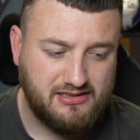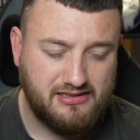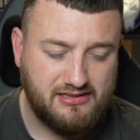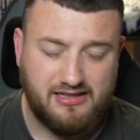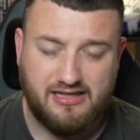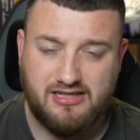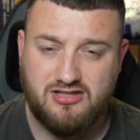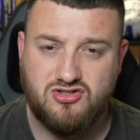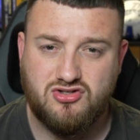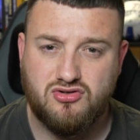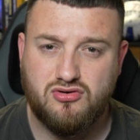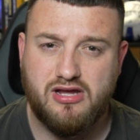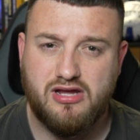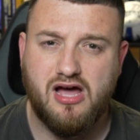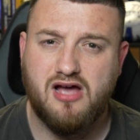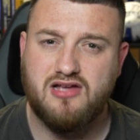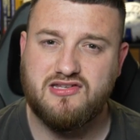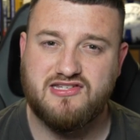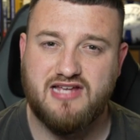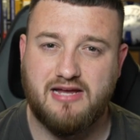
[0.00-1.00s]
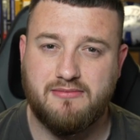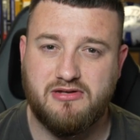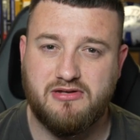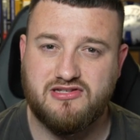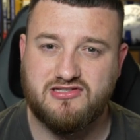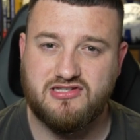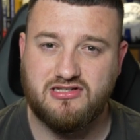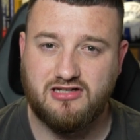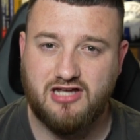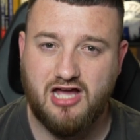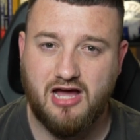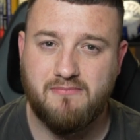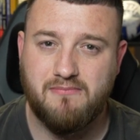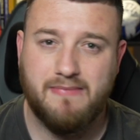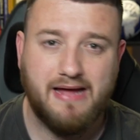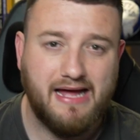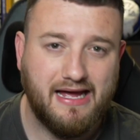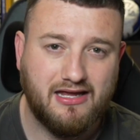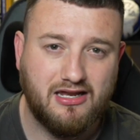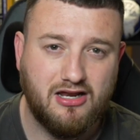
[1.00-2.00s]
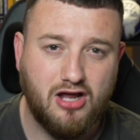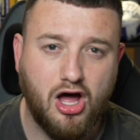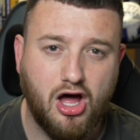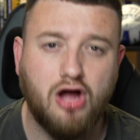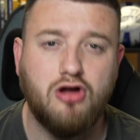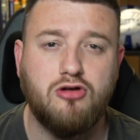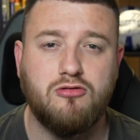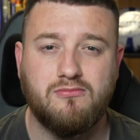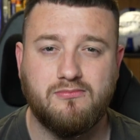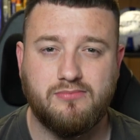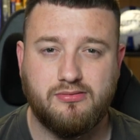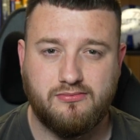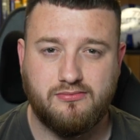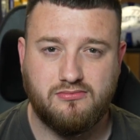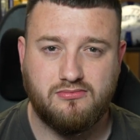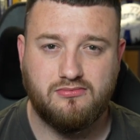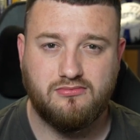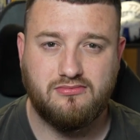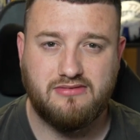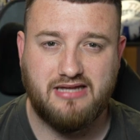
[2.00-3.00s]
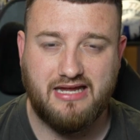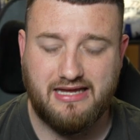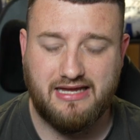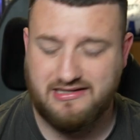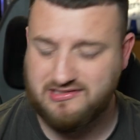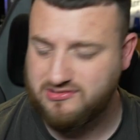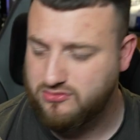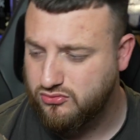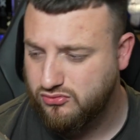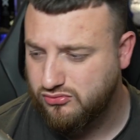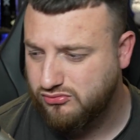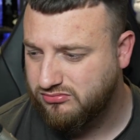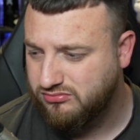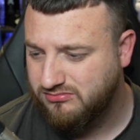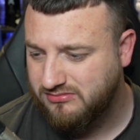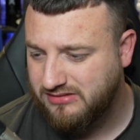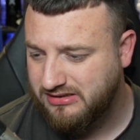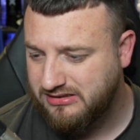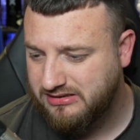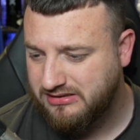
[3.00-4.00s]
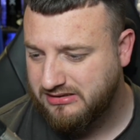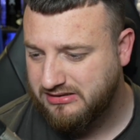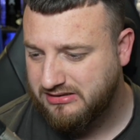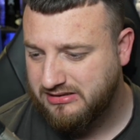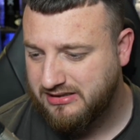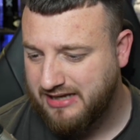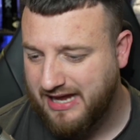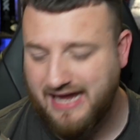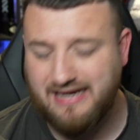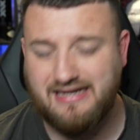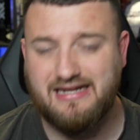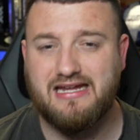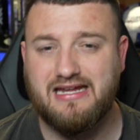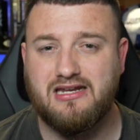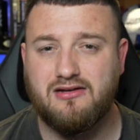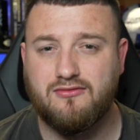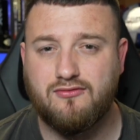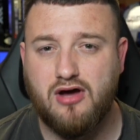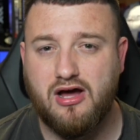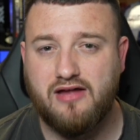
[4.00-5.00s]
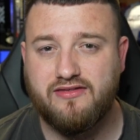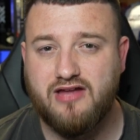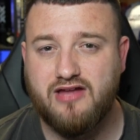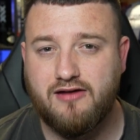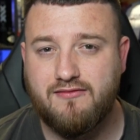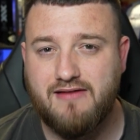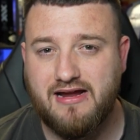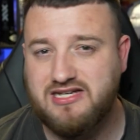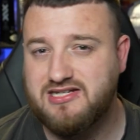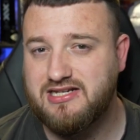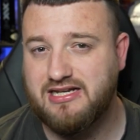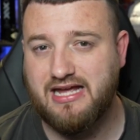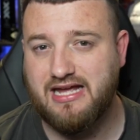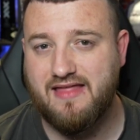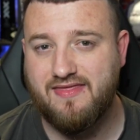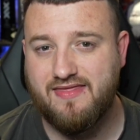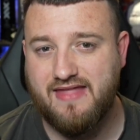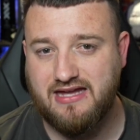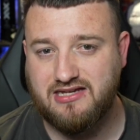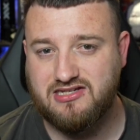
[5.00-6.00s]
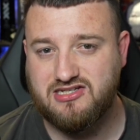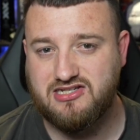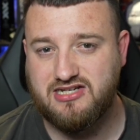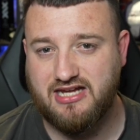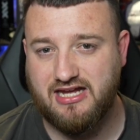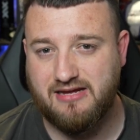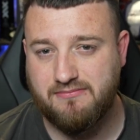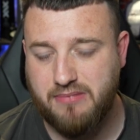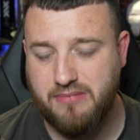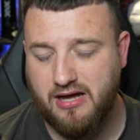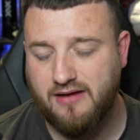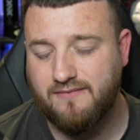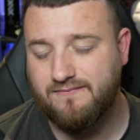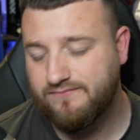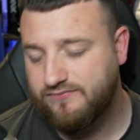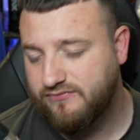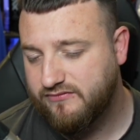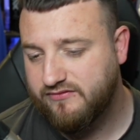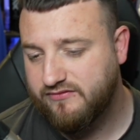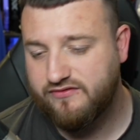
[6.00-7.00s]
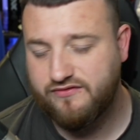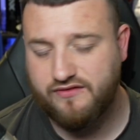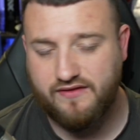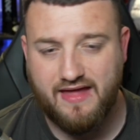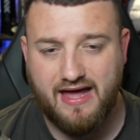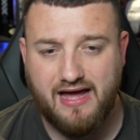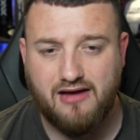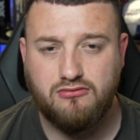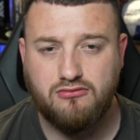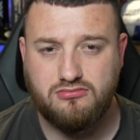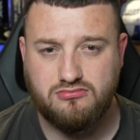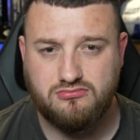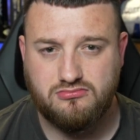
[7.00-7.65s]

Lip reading: enjoy our summers and come back and hope that it's all heading in the right direction again next year. But for now,